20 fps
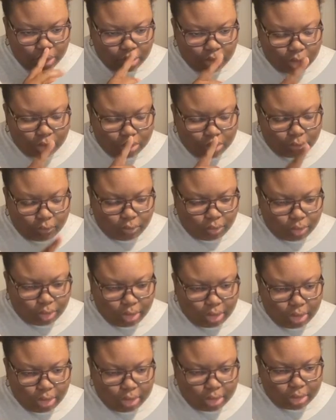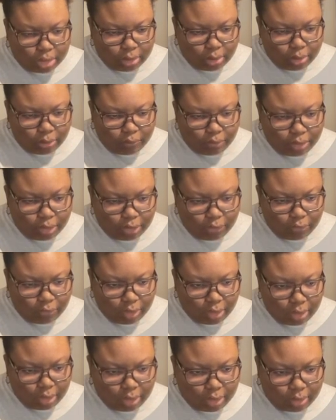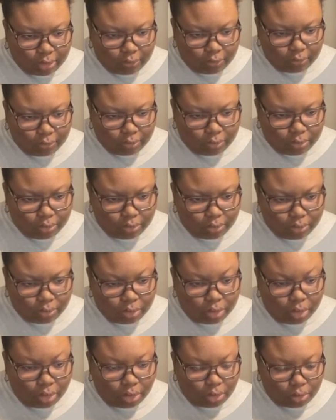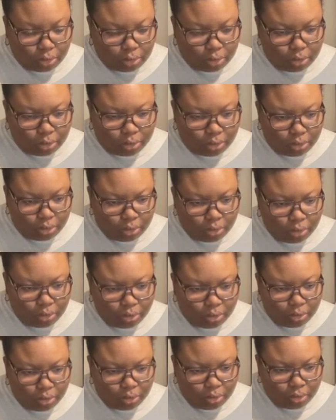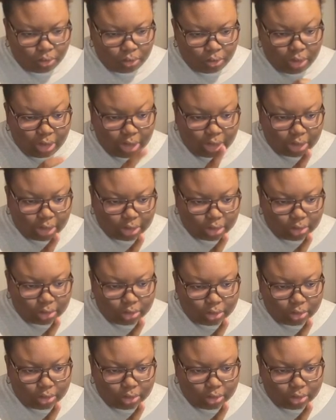So Viridian is number 55. No. Yes.